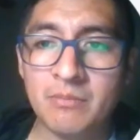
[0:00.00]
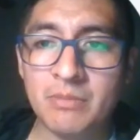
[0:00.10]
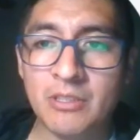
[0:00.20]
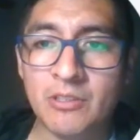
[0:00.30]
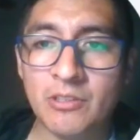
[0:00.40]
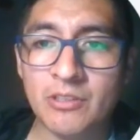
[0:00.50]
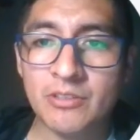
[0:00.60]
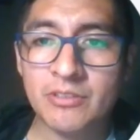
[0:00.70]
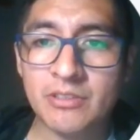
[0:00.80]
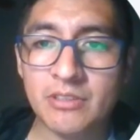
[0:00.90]

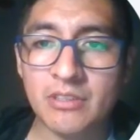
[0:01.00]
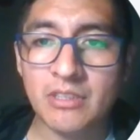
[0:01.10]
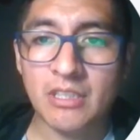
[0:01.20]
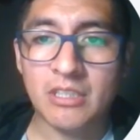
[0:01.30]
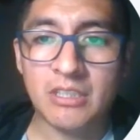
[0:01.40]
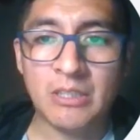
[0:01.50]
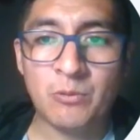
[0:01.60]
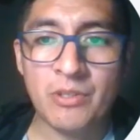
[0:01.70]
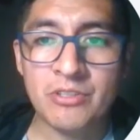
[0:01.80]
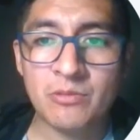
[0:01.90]
because the key
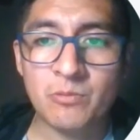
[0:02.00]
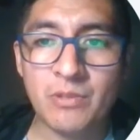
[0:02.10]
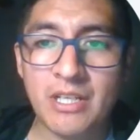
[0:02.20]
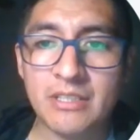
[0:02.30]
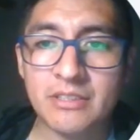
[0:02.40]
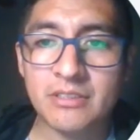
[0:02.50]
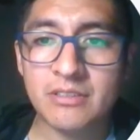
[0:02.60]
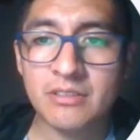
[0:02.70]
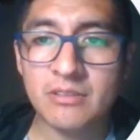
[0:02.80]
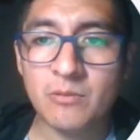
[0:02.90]
question
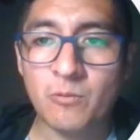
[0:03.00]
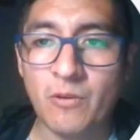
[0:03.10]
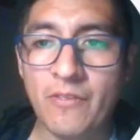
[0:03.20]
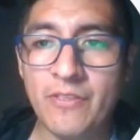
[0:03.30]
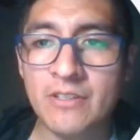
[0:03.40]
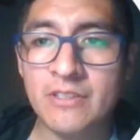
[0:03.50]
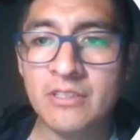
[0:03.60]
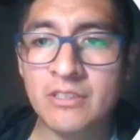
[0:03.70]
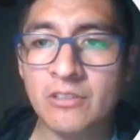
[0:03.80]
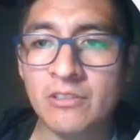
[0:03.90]
was
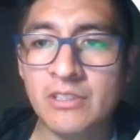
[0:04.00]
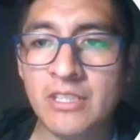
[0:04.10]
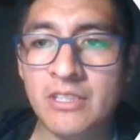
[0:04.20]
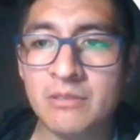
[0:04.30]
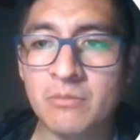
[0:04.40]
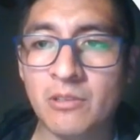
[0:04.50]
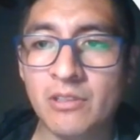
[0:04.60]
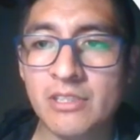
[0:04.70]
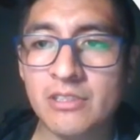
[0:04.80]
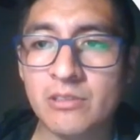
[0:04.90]
whether nonlinear
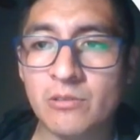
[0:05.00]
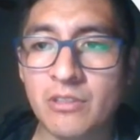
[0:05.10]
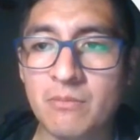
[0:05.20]
models could